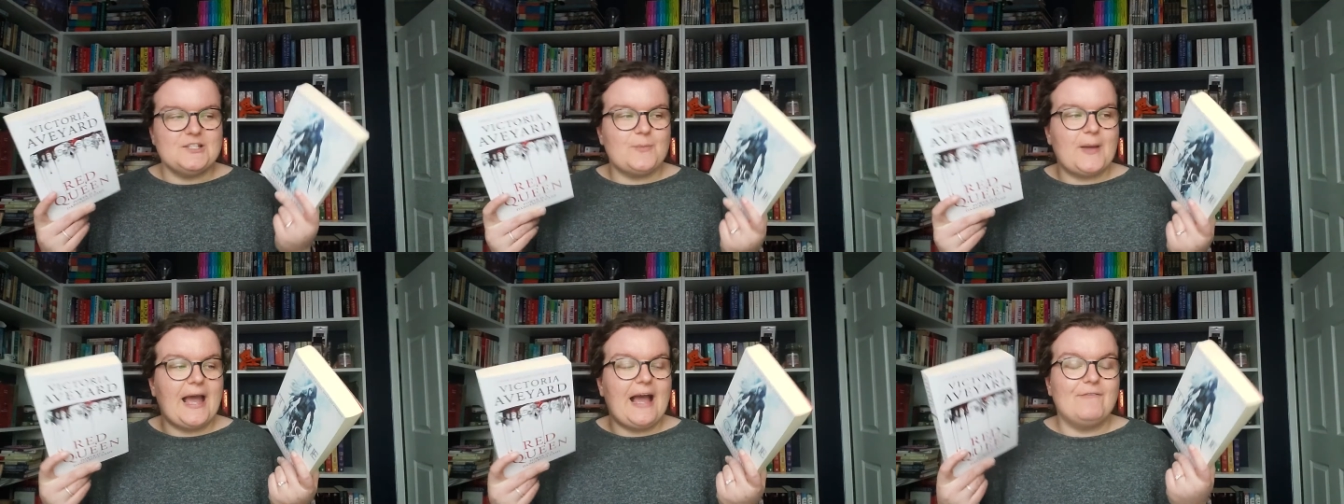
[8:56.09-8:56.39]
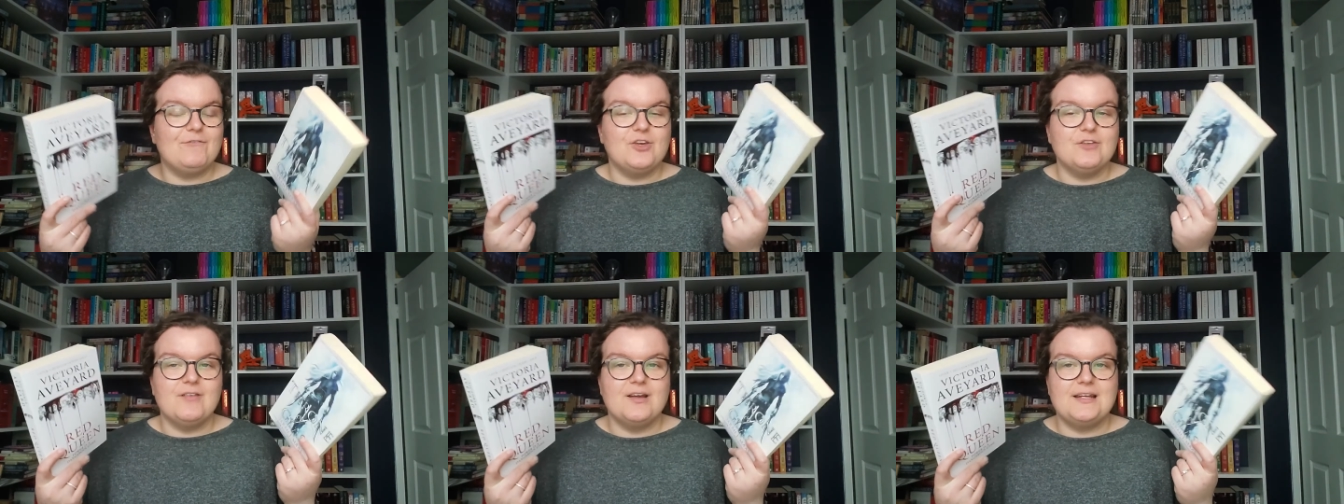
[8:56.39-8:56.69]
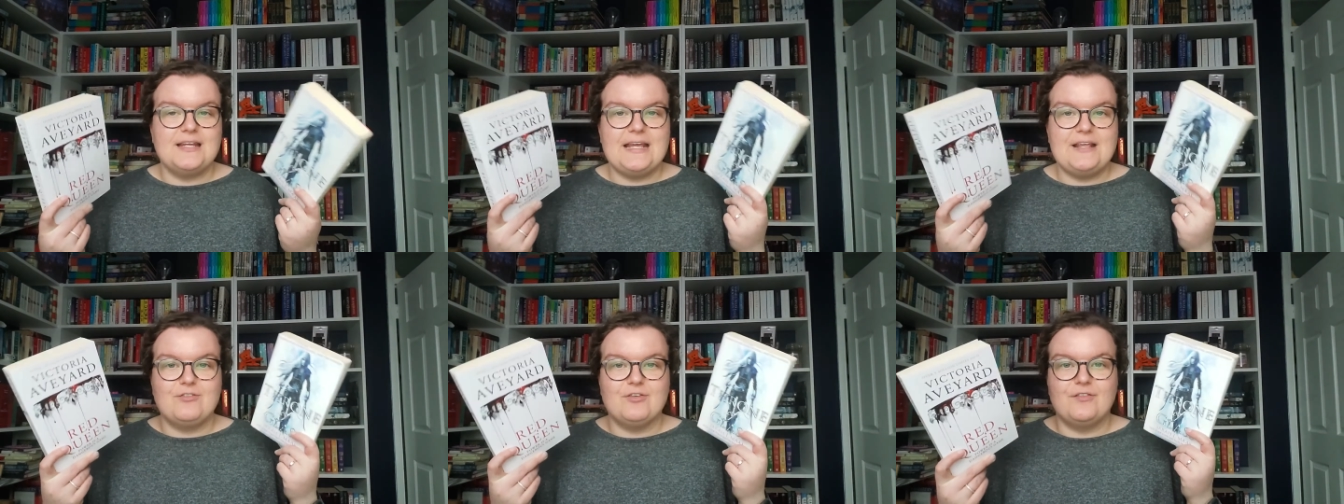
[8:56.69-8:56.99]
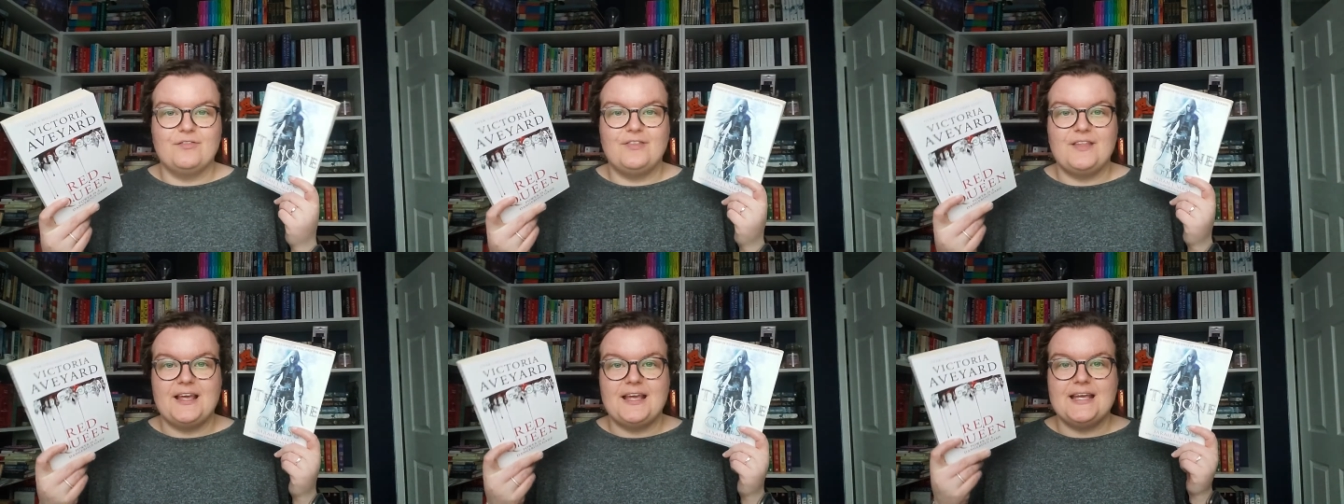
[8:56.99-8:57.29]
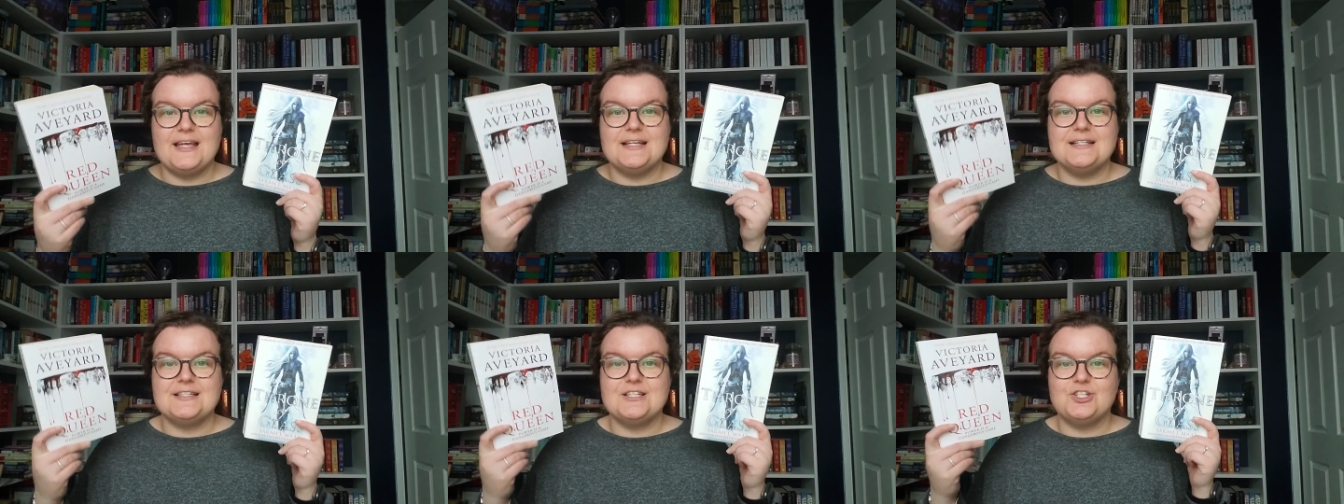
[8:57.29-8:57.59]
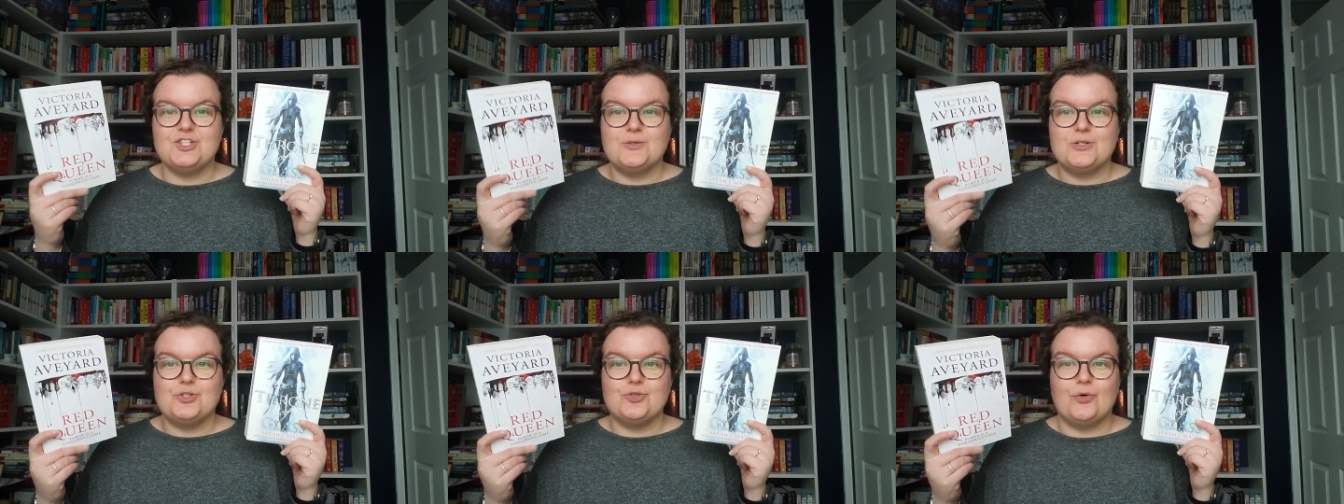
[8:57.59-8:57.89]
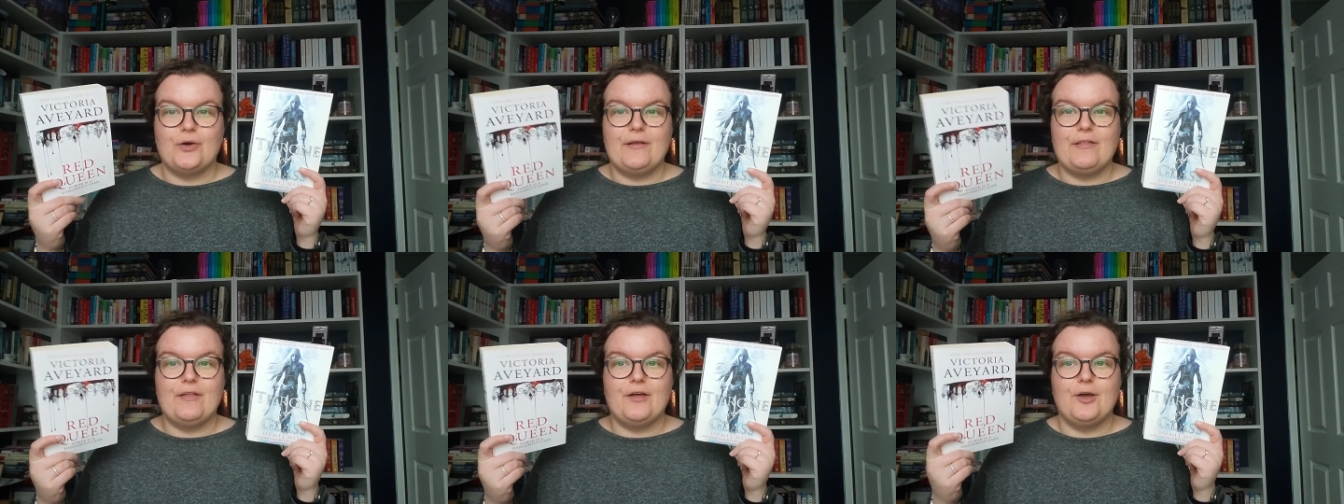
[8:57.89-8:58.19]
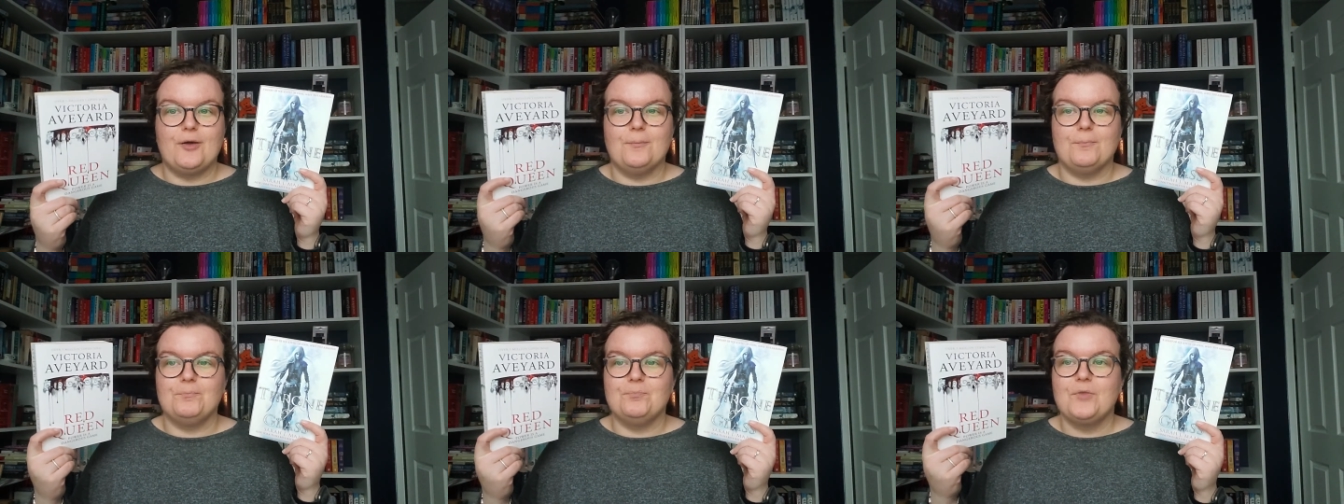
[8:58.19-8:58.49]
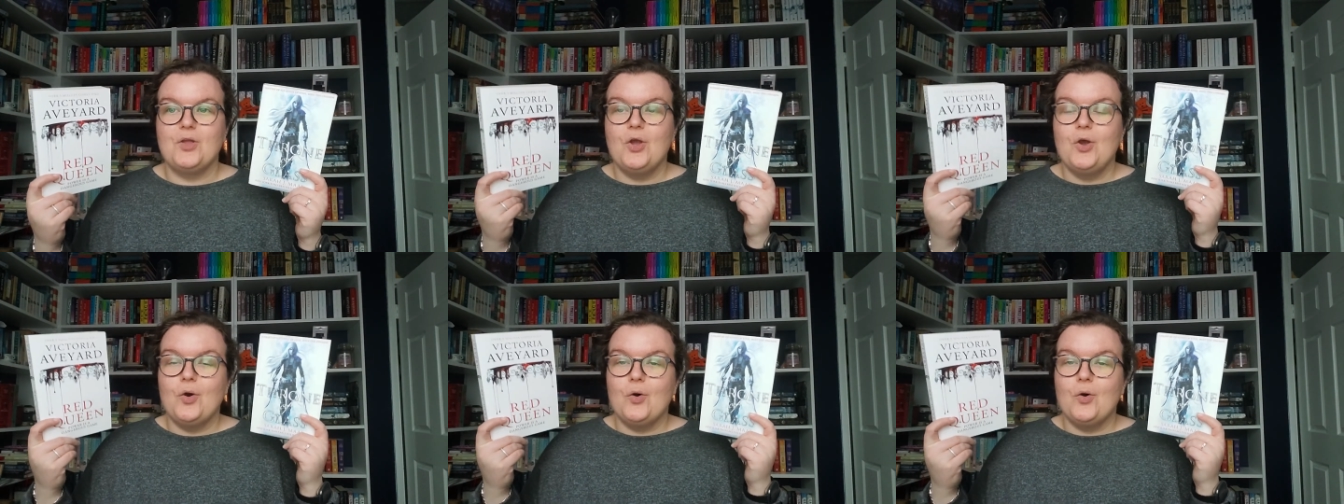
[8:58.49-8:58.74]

but have you read either of these? Did you enjoy them?